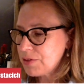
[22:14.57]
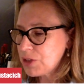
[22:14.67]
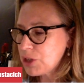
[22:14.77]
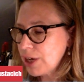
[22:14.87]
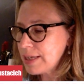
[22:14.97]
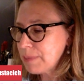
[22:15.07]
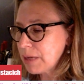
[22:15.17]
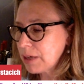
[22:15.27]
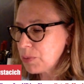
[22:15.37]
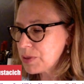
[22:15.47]
So the Chinese
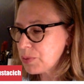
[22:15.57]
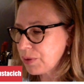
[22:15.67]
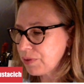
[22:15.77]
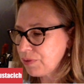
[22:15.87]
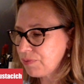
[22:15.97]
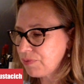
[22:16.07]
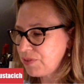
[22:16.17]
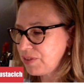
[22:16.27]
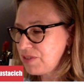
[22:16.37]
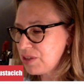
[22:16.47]
market was worth
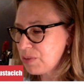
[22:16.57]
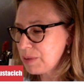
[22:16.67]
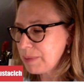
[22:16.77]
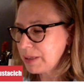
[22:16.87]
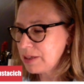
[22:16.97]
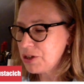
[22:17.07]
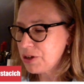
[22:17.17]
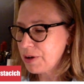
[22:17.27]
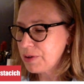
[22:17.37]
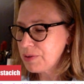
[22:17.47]
53 million
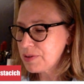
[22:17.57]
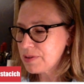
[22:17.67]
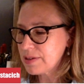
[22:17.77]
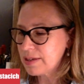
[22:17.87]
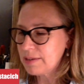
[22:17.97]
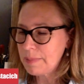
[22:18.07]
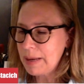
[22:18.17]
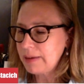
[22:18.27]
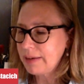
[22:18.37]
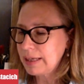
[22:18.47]
euros and
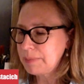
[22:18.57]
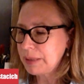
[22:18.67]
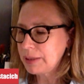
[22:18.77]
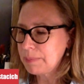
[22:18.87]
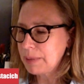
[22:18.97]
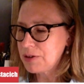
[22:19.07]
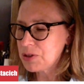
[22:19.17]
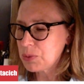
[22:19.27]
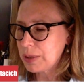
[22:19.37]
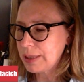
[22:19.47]
about 9 million
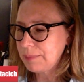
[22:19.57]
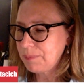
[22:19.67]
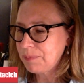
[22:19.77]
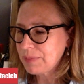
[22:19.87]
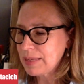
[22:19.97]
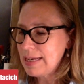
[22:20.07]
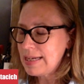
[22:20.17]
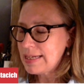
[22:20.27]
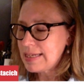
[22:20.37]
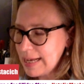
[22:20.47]
bottles of wine.
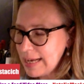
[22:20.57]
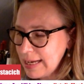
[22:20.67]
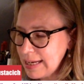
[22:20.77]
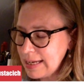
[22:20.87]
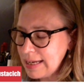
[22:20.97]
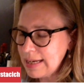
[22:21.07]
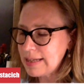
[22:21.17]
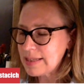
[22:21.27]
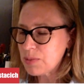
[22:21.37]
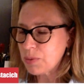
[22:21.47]
Today,
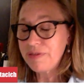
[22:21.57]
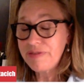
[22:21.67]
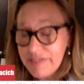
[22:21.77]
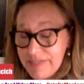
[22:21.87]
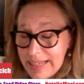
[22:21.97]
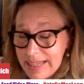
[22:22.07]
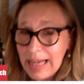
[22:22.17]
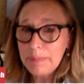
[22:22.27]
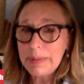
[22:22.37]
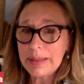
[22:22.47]
it's worth
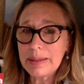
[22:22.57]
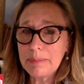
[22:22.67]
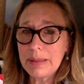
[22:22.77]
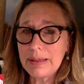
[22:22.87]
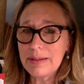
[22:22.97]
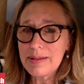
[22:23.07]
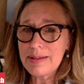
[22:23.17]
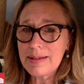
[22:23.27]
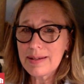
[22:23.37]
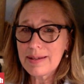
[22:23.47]
58 million
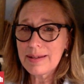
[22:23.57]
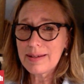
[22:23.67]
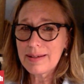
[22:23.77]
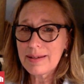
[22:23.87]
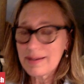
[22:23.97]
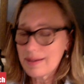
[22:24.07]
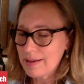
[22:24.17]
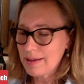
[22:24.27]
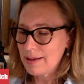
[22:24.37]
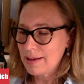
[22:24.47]
bottles. Whew.
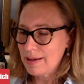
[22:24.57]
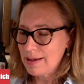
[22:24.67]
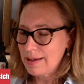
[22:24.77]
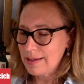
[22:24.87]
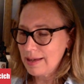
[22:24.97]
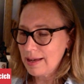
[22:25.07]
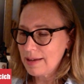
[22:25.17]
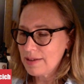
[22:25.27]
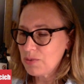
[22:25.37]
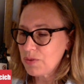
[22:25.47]

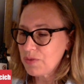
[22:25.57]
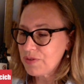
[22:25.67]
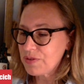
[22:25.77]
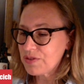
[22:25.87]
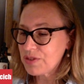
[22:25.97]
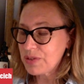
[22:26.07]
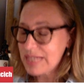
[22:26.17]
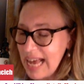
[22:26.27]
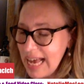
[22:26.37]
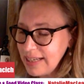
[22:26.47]
Yeah. So
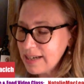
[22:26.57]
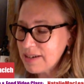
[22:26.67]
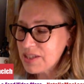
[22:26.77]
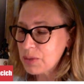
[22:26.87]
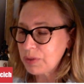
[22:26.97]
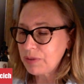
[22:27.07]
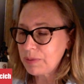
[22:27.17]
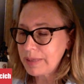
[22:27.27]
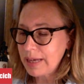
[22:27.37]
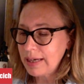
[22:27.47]
in 10 years, it went
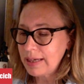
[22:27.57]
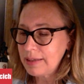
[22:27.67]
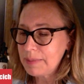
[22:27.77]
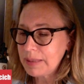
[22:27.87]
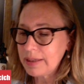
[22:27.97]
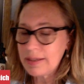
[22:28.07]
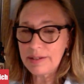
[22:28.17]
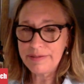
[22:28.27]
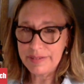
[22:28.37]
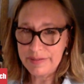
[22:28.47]
from 9
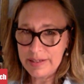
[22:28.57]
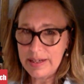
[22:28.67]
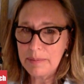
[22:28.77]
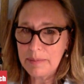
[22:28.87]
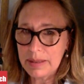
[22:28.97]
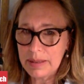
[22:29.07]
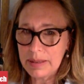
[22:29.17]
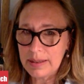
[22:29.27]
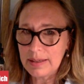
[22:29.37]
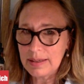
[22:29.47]
million to 58
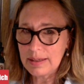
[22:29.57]
million.